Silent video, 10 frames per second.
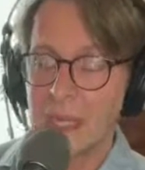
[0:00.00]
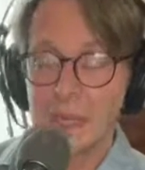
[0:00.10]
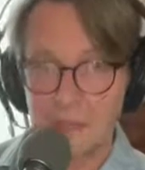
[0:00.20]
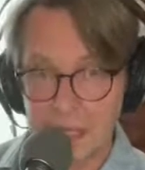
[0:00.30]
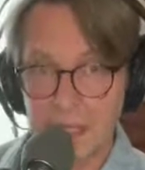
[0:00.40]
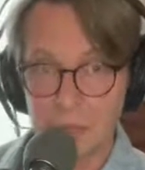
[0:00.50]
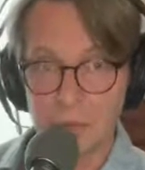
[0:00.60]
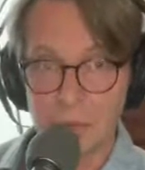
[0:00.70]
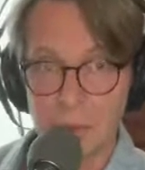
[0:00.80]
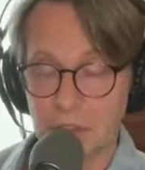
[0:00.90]
thank you
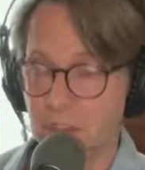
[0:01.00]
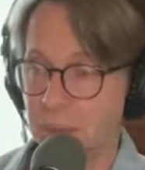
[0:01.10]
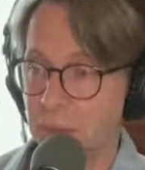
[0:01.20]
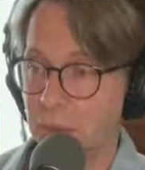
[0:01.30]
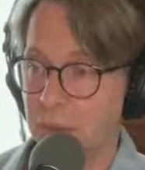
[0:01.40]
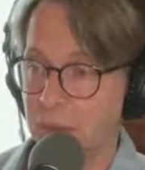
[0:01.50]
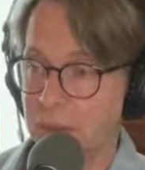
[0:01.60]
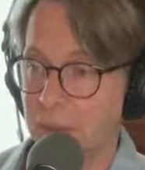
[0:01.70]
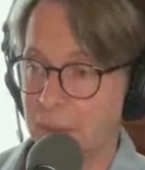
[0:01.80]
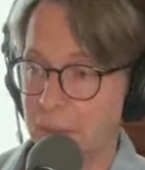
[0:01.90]
very much,
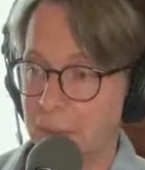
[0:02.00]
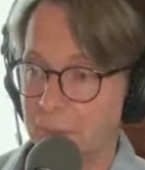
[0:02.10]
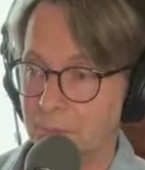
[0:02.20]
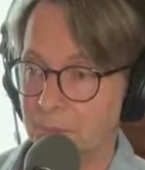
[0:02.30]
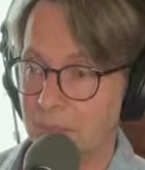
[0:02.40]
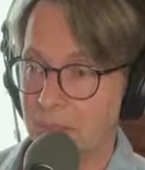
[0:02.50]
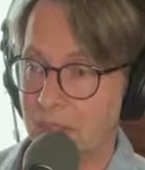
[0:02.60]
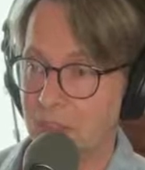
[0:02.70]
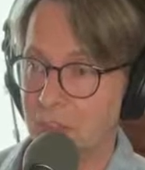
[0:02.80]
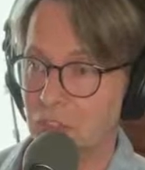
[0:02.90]
everyone.
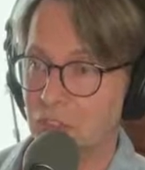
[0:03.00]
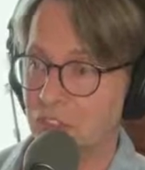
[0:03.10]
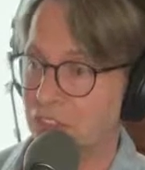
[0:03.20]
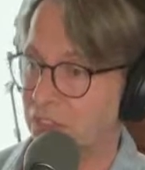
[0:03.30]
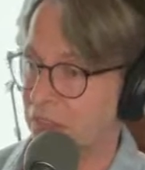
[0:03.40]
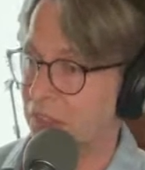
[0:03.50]
I'm just,